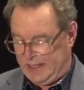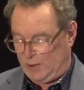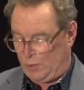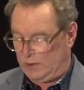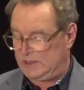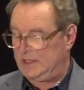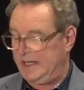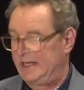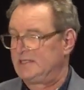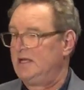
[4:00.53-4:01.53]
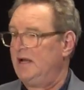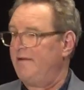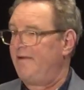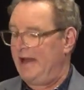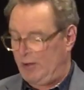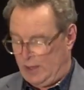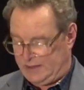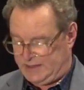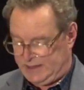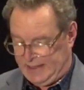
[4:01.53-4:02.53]
and a world-class fine
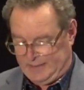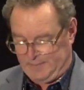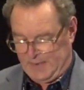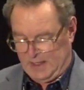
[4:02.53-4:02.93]
arts scene.